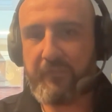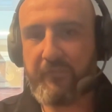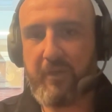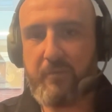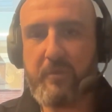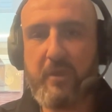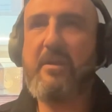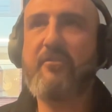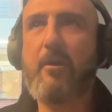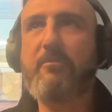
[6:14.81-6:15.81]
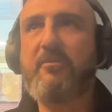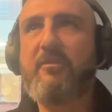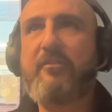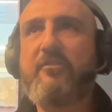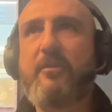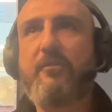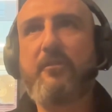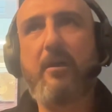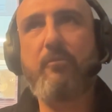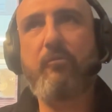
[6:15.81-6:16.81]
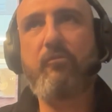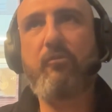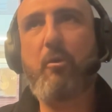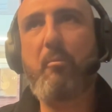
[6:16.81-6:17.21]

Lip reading: So in terms of their attitude to that, I'm not sure.